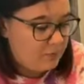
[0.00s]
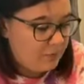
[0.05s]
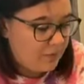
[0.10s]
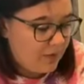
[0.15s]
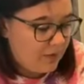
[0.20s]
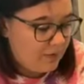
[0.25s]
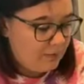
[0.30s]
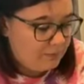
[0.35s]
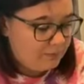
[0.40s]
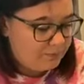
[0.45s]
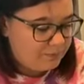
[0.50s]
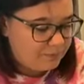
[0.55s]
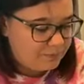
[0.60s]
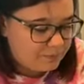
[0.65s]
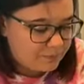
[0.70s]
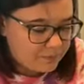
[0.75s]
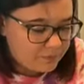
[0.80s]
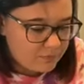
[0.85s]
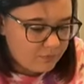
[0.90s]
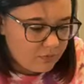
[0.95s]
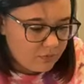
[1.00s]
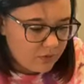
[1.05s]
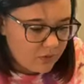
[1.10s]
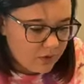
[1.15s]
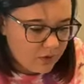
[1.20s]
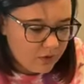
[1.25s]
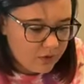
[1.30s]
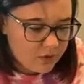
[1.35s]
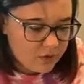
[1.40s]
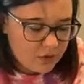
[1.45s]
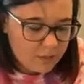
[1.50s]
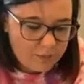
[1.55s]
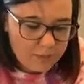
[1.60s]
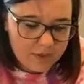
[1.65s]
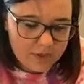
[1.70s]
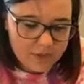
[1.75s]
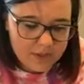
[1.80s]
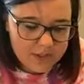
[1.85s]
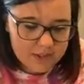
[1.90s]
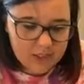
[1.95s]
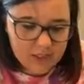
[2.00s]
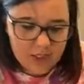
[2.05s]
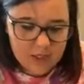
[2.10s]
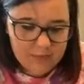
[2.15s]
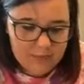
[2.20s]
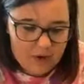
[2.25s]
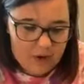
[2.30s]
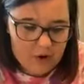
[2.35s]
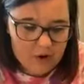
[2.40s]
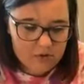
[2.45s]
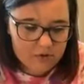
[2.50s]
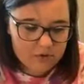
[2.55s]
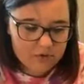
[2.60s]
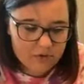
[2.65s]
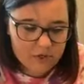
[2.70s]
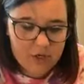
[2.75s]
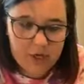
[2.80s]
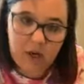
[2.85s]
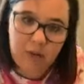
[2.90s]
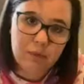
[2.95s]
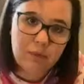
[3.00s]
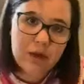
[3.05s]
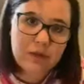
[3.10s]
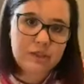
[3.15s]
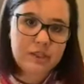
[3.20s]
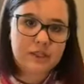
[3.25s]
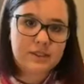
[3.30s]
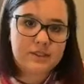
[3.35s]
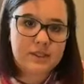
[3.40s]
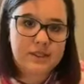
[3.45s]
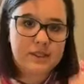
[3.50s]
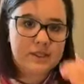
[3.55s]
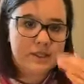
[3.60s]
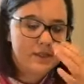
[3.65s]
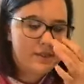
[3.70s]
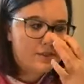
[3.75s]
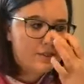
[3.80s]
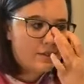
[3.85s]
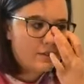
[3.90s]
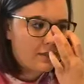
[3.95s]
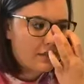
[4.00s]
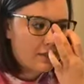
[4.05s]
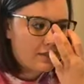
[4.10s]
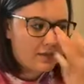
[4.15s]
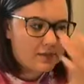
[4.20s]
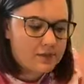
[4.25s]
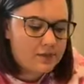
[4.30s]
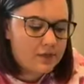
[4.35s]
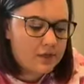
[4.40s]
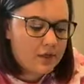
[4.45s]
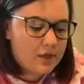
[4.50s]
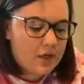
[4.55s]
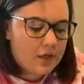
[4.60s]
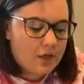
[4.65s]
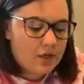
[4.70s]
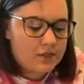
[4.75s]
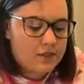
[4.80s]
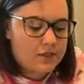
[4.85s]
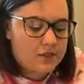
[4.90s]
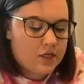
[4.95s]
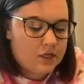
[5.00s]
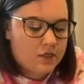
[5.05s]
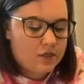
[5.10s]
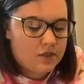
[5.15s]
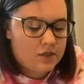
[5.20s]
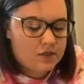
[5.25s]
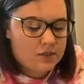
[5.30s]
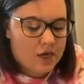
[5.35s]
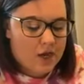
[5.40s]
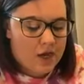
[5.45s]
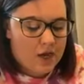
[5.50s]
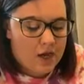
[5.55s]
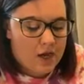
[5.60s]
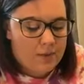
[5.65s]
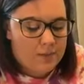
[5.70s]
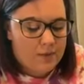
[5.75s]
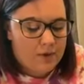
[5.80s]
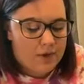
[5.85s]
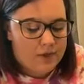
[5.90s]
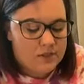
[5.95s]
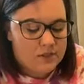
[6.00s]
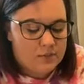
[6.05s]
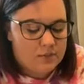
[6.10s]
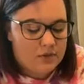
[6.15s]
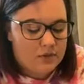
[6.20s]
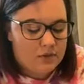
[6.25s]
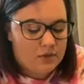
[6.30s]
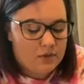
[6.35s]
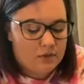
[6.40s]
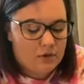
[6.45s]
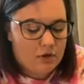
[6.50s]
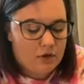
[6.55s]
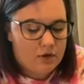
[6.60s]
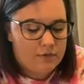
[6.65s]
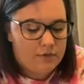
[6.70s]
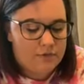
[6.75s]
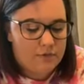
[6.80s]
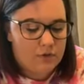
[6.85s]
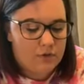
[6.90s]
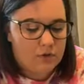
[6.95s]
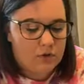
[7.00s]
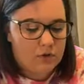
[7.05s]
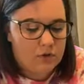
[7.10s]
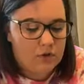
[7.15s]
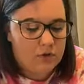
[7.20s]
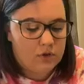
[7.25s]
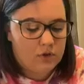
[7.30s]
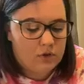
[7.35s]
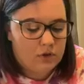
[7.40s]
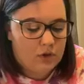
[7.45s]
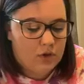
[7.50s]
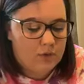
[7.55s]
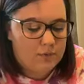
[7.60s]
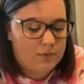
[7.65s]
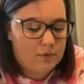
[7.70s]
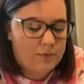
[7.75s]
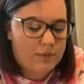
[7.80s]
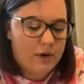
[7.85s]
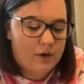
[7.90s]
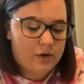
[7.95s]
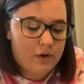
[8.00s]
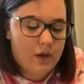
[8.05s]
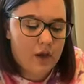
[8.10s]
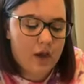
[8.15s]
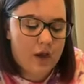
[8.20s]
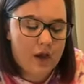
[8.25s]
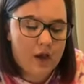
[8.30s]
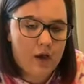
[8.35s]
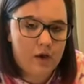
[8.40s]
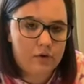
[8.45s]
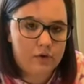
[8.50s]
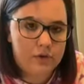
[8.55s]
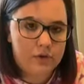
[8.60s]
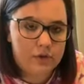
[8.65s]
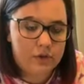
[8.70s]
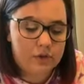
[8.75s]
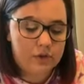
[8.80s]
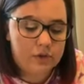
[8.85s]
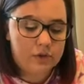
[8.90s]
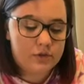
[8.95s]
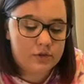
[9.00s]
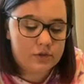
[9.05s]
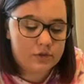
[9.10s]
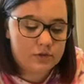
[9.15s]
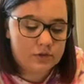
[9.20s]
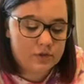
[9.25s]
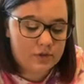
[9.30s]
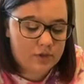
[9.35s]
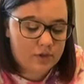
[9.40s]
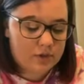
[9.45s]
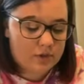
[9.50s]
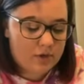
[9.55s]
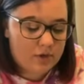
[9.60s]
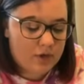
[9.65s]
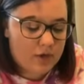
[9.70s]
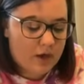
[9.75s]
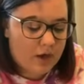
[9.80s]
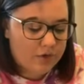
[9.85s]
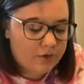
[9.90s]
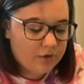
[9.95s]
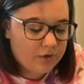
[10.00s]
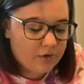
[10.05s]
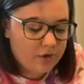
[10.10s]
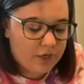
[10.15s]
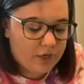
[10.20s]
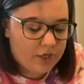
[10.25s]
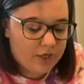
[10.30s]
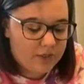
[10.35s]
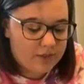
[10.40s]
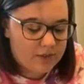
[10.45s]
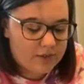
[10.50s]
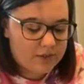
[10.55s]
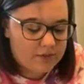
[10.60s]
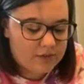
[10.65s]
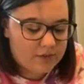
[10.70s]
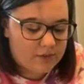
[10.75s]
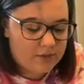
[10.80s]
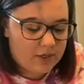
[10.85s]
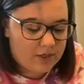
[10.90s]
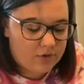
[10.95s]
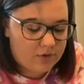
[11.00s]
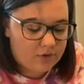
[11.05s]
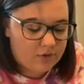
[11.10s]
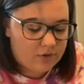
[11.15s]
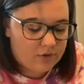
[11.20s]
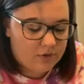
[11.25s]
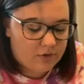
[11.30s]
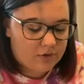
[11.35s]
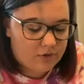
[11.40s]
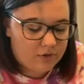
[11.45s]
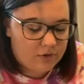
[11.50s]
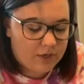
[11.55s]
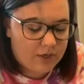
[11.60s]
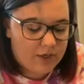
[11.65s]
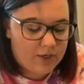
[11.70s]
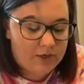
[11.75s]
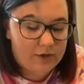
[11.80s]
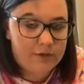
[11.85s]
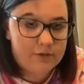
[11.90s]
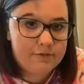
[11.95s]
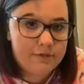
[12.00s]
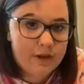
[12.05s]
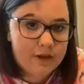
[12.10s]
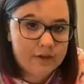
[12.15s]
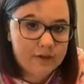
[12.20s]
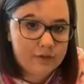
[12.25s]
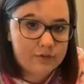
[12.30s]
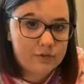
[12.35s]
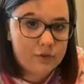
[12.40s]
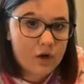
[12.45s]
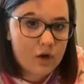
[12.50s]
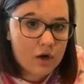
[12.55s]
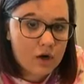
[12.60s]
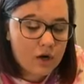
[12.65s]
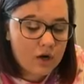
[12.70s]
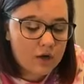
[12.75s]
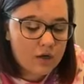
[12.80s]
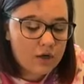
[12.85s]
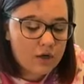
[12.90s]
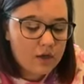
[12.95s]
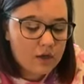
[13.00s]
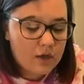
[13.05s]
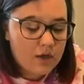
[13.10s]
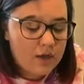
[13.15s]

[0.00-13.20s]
But the biggest thing about creating projects like this is to take your time and to be thoughtful about how you're creating this so that you can create an effective car.